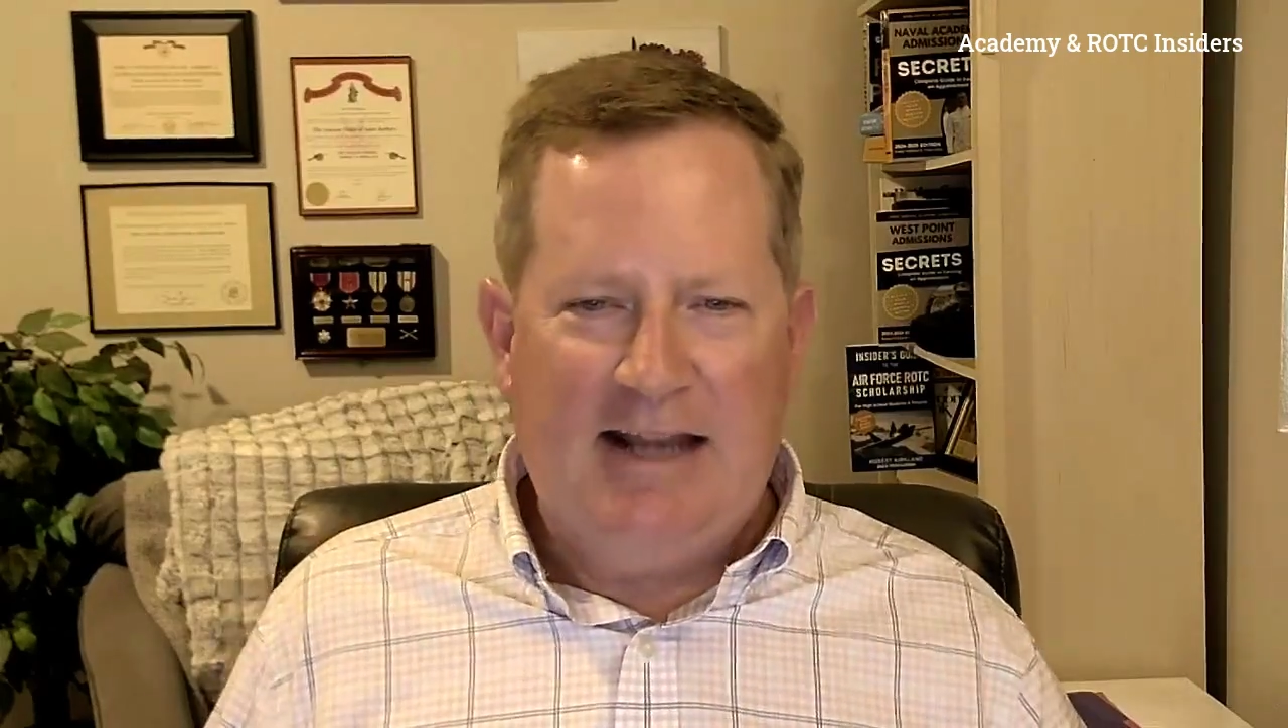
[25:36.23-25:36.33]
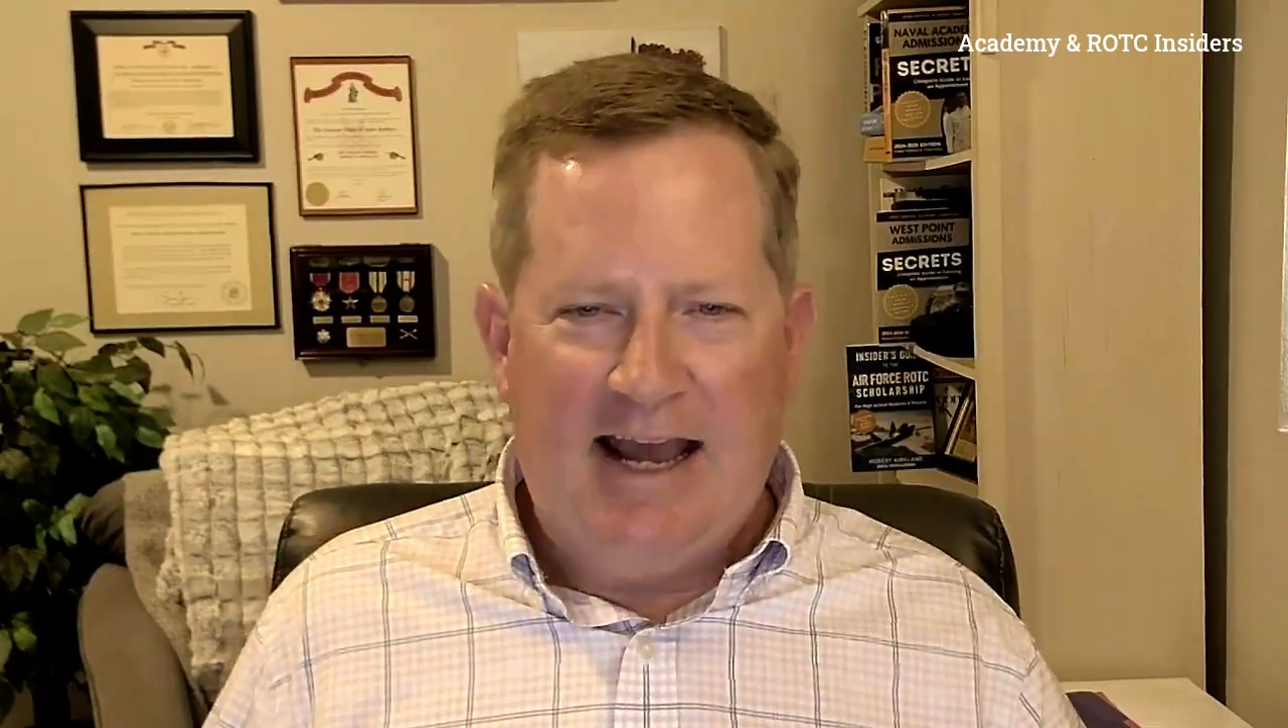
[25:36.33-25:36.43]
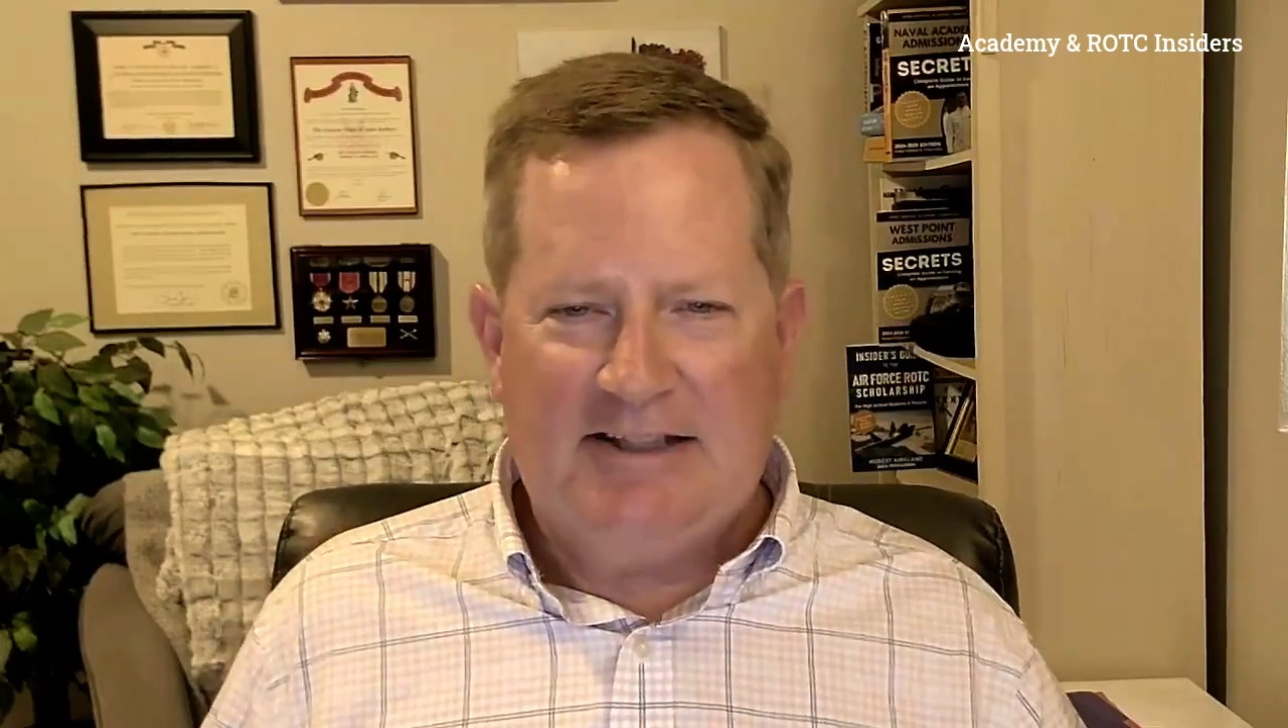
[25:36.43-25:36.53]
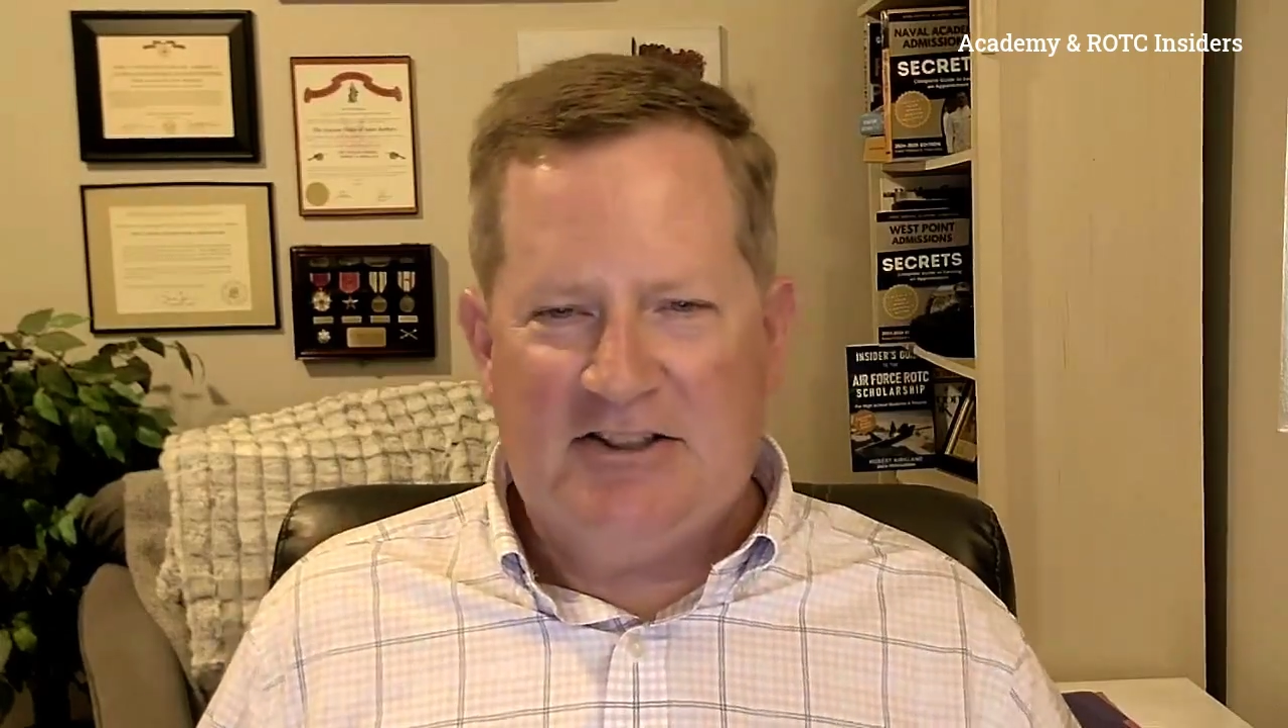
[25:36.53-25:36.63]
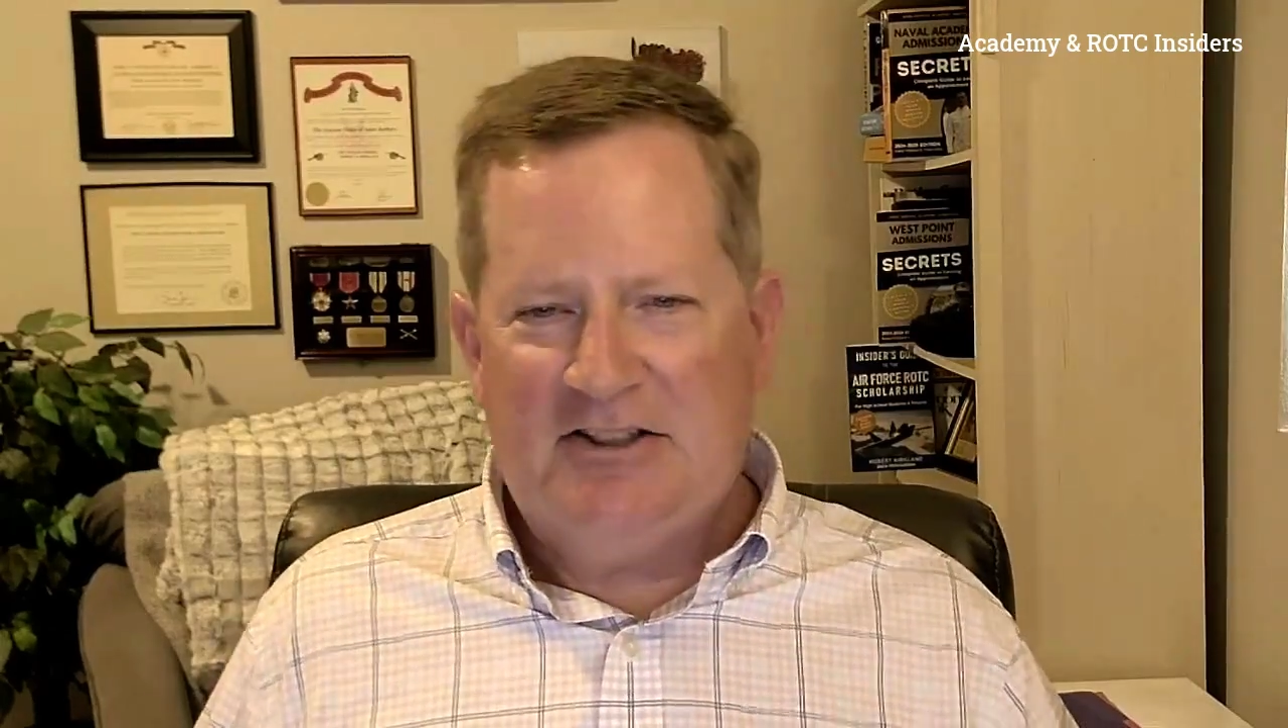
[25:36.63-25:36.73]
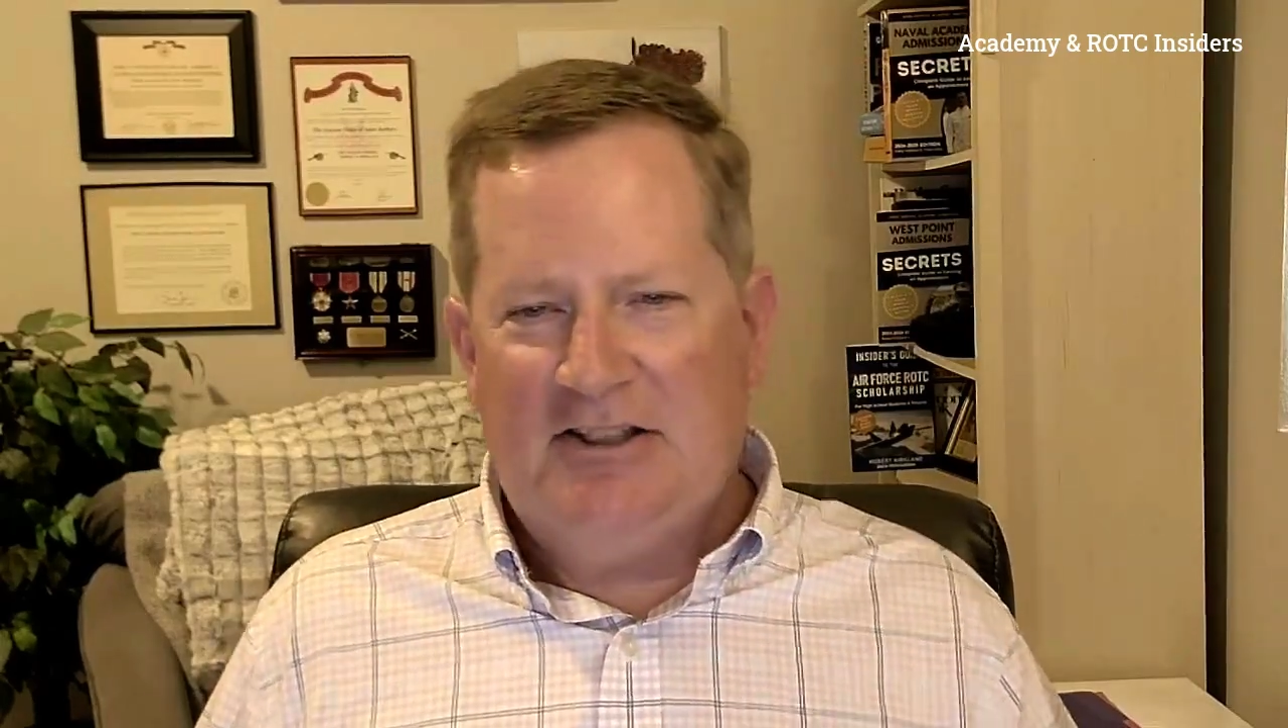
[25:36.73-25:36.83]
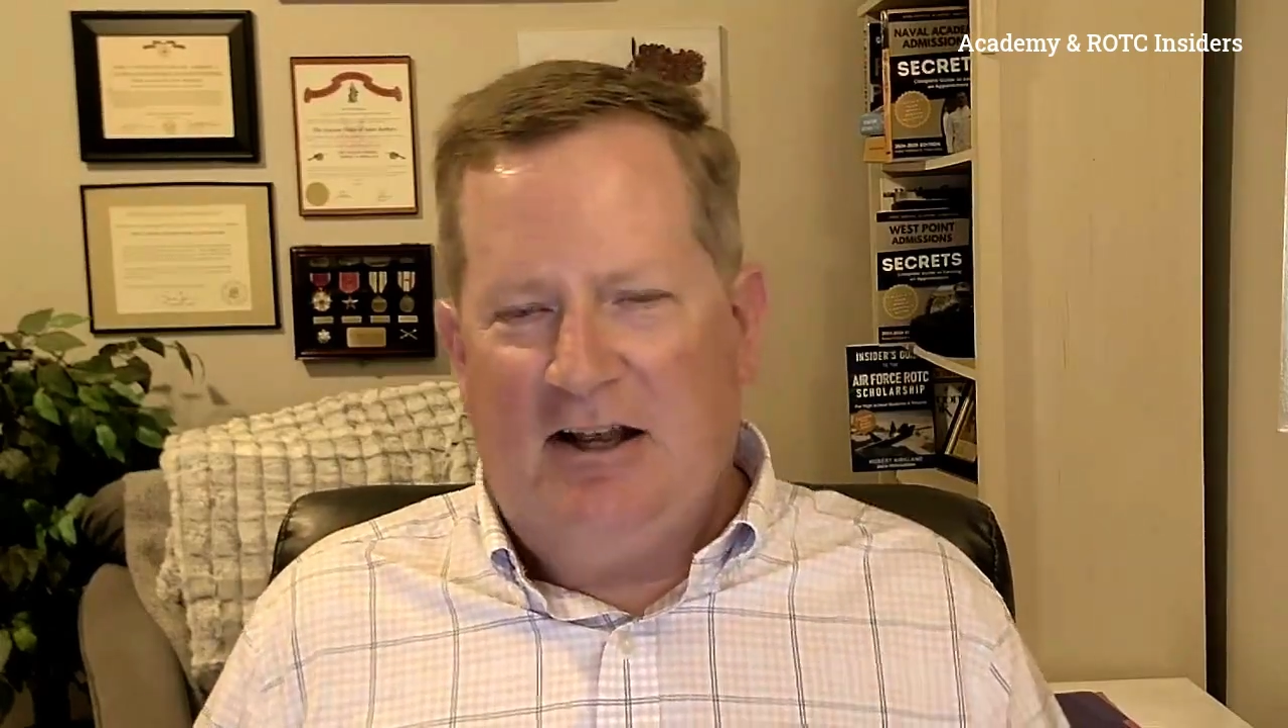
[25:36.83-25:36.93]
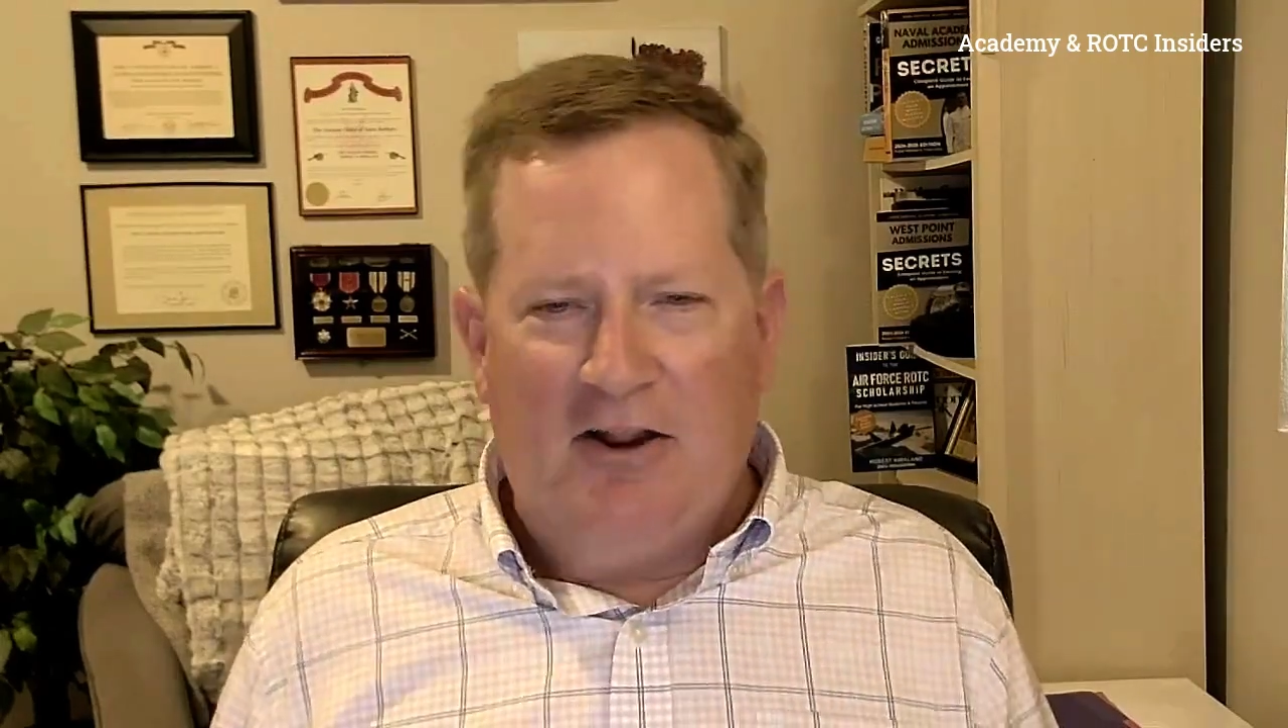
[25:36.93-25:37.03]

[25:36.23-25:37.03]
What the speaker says: gets